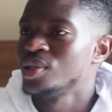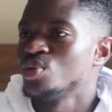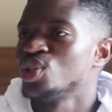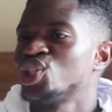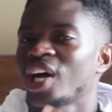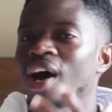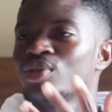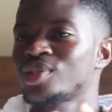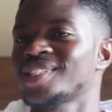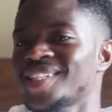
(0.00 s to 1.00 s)
do we
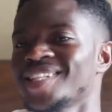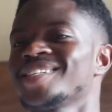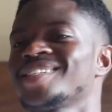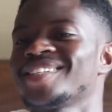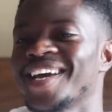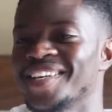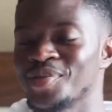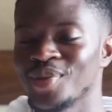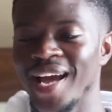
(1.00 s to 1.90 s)
shout this, like do